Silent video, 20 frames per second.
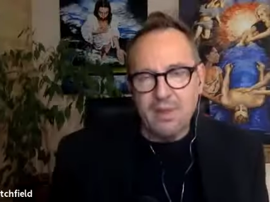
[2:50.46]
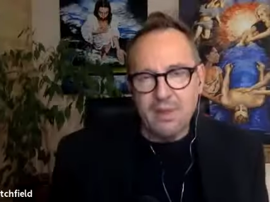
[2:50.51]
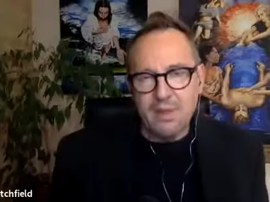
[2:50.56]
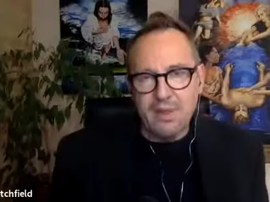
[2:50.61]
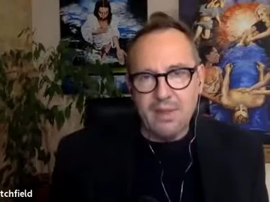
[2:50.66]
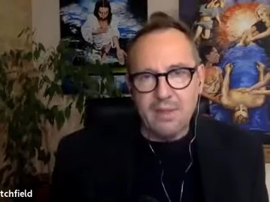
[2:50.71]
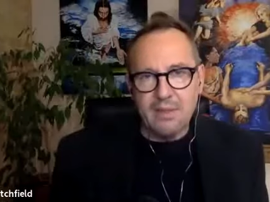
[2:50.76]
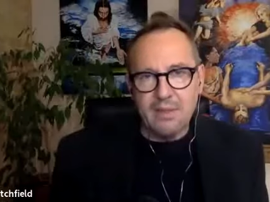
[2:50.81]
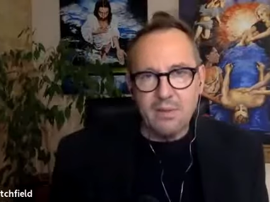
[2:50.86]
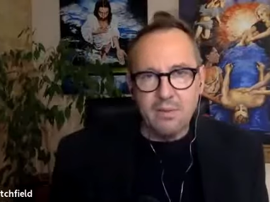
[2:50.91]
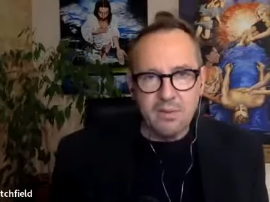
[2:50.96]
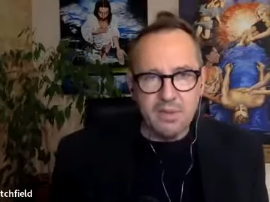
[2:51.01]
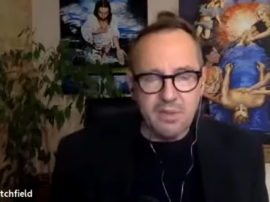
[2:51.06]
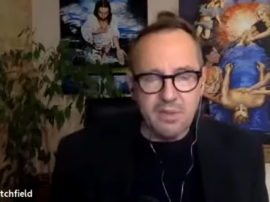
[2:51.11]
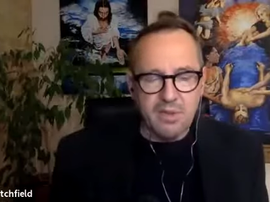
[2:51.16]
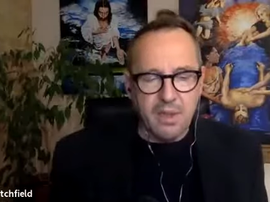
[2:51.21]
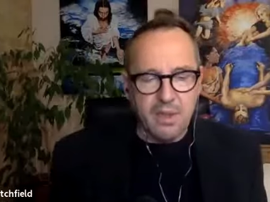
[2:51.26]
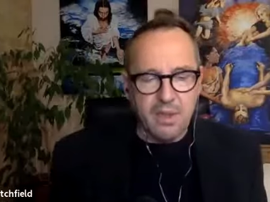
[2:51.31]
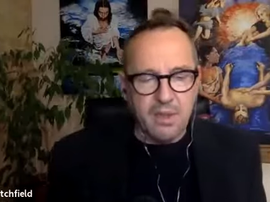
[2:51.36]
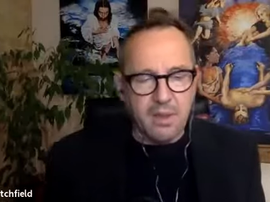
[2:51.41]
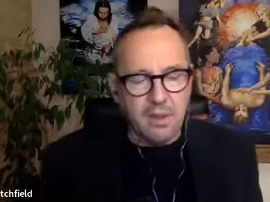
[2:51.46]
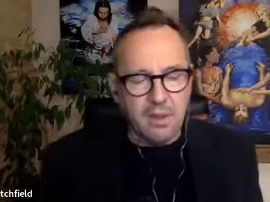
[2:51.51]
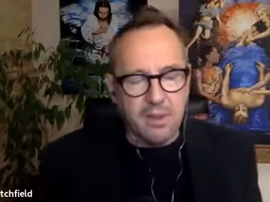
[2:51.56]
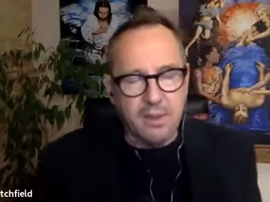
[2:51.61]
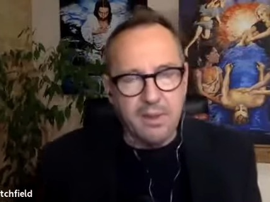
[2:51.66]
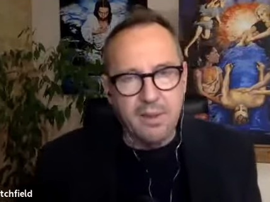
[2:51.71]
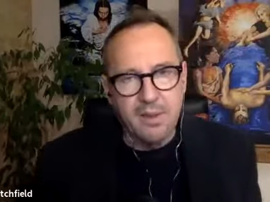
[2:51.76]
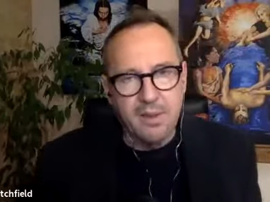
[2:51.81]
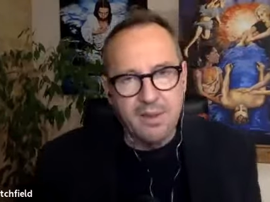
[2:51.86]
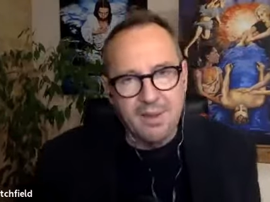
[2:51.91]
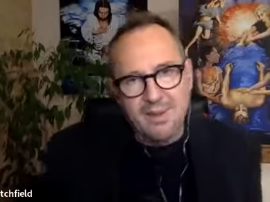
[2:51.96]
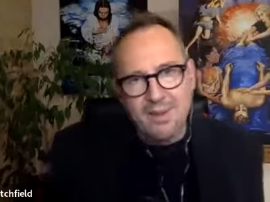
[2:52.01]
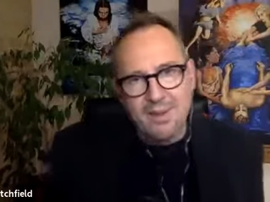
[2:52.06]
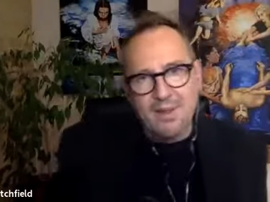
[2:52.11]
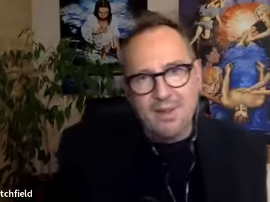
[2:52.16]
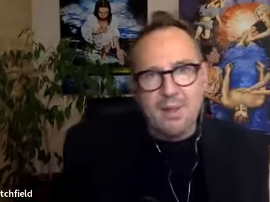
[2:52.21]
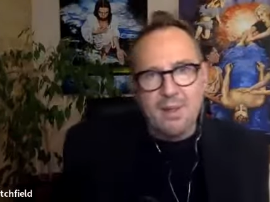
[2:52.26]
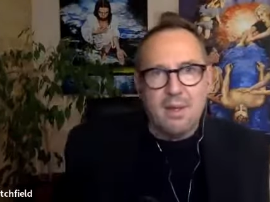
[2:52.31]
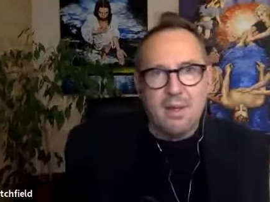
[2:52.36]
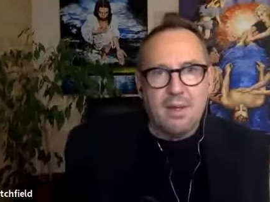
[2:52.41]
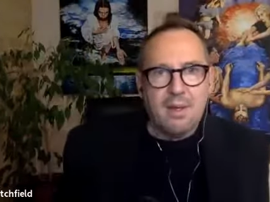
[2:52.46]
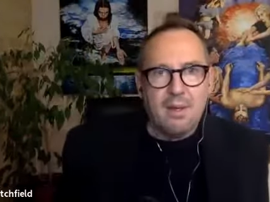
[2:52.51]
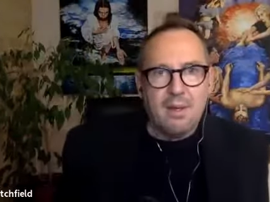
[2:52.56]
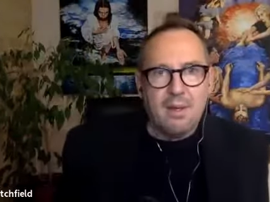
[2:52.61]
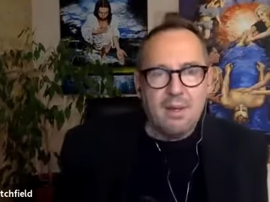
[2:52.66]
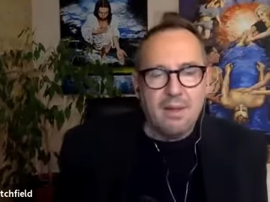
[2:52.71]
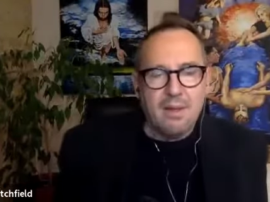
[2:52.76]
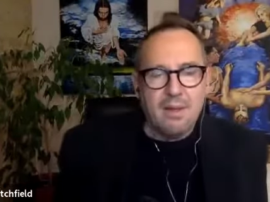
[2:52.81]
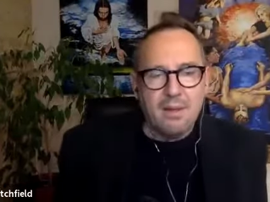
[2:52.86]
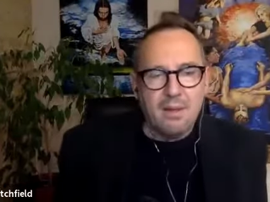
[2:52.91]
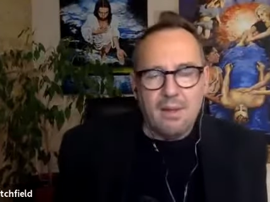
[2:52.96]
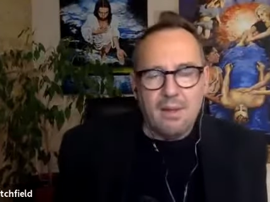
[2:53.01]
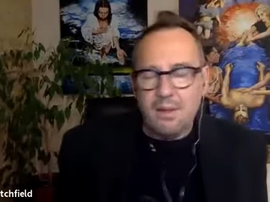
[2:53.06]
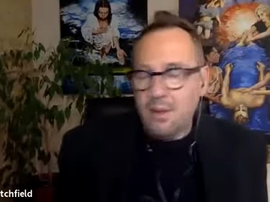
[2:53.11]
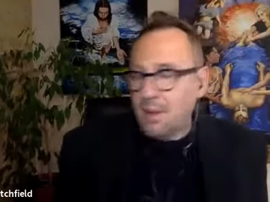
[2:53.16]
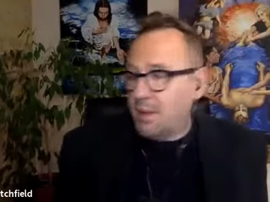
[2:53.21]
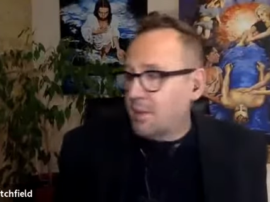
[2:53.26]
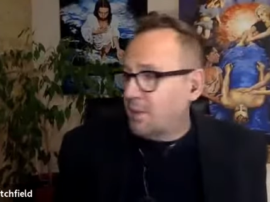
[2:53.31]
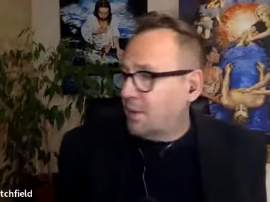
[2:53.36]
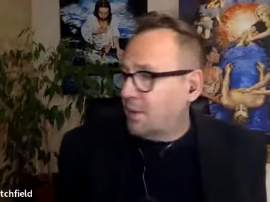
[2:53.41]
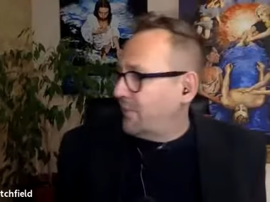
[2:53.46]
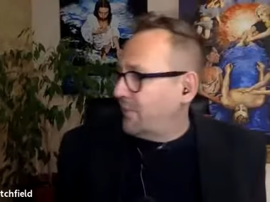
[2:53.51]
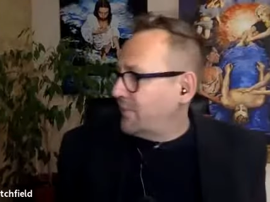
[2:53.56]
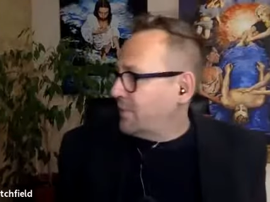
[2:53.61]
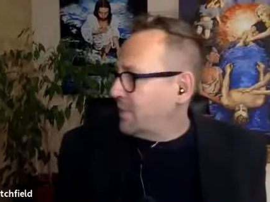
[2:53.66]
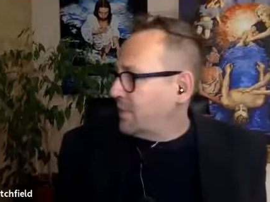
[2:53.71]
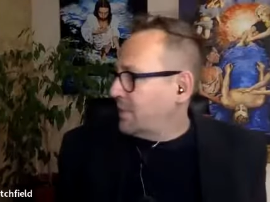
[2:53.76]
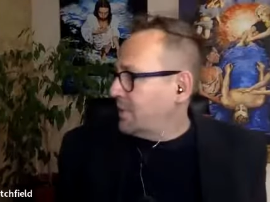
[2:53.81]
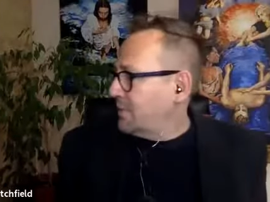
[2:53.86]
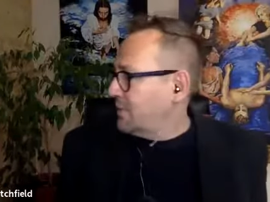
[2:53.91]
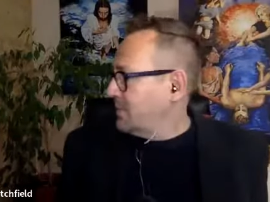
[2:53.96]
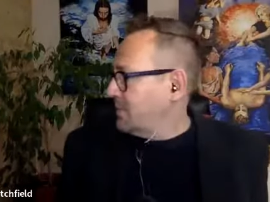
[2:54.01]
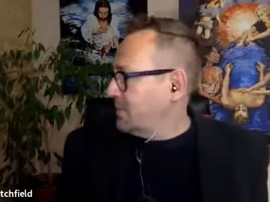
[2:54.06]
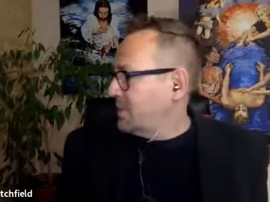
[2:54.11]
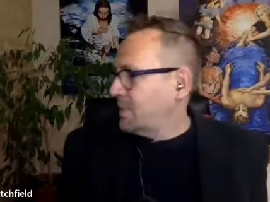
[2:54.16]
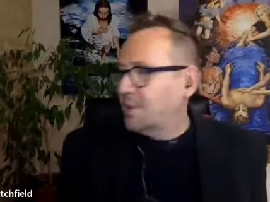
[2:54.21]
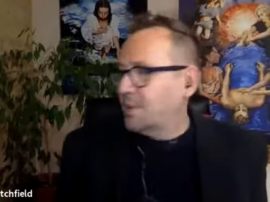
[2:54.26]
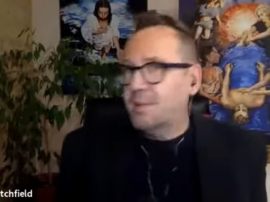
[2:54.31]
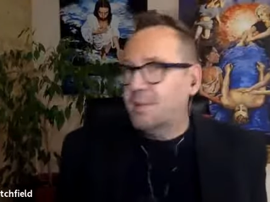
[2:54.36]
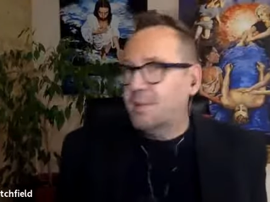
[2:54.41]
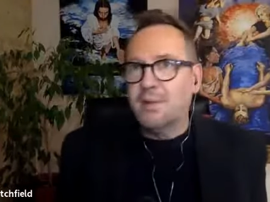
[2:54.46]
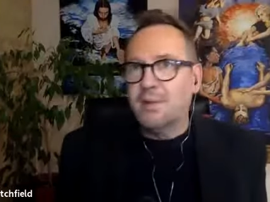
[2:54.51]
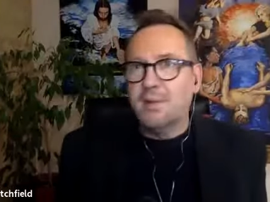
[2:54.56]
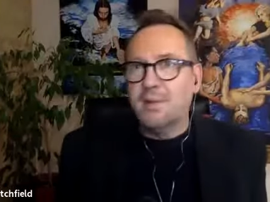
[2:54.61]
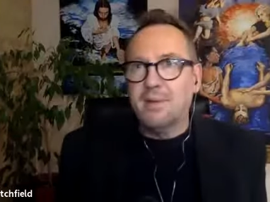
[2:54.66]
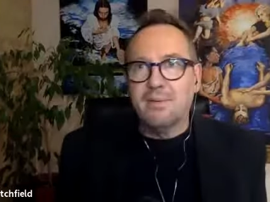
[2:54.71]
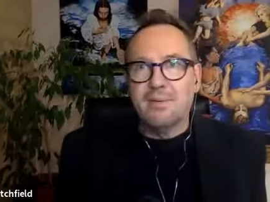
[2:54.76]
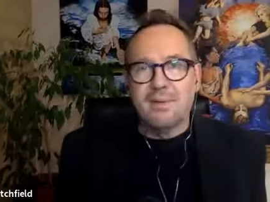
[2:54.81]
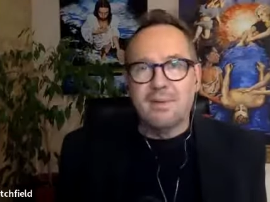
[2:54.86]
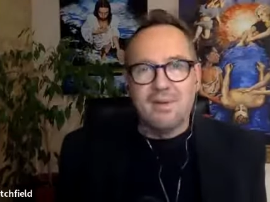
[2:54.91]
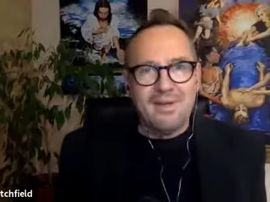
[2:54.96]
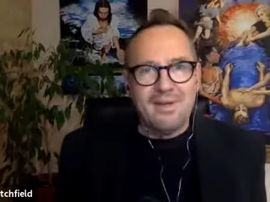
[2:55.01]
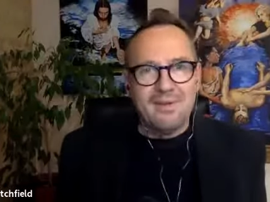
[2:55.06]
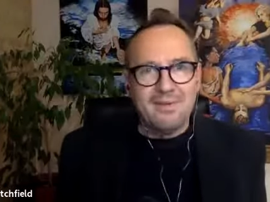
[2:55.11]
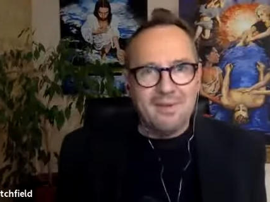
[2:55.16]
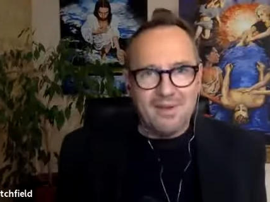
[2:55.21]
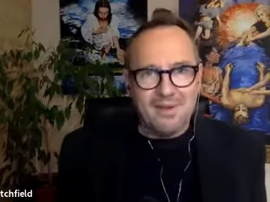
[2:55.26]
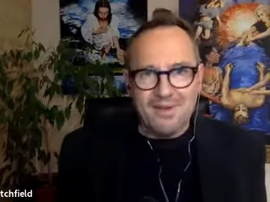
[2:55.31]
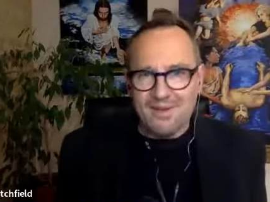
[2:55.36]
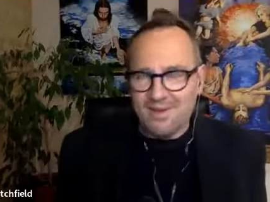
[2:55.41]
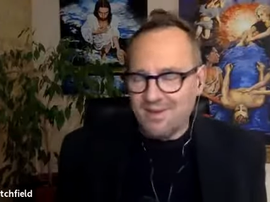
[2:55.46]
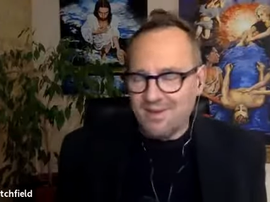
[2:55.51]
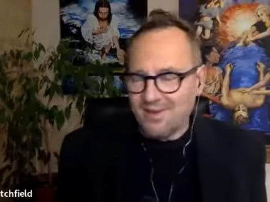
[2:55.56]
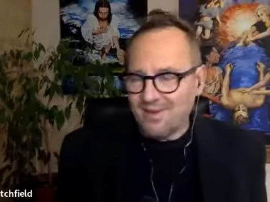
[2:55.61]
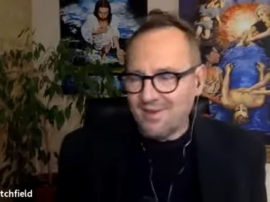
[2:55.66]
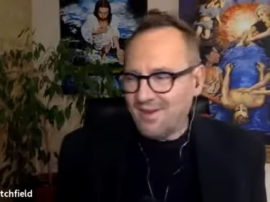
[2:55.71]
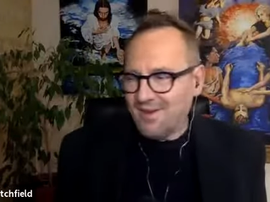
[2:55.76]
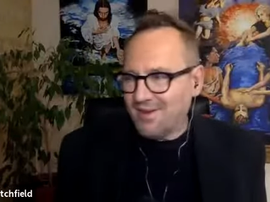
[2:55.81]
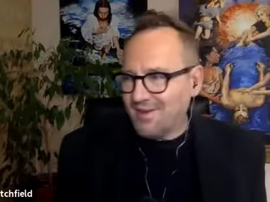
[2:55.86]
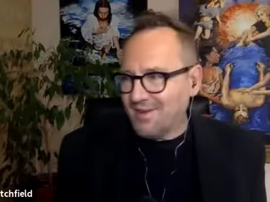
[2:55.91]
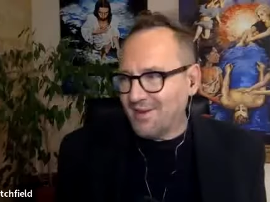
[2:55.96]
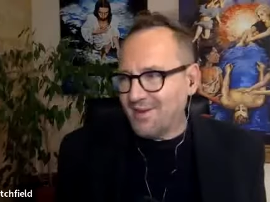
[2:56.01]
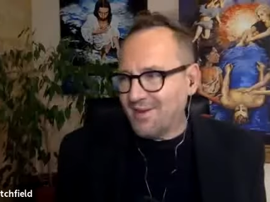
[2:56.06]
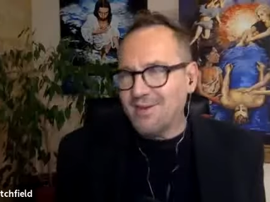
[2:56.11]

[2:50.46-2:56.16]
yeah it's called Shine do you have that on. book there no, I haven't got it with me. No, I, I, can. I can go.